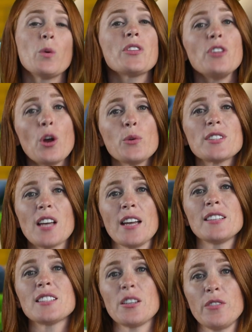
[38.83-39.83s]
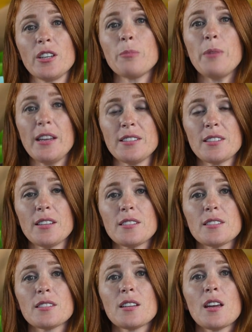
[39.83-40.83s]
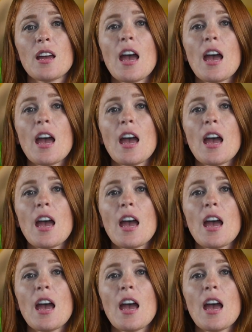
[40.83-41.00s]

with no scientific basis.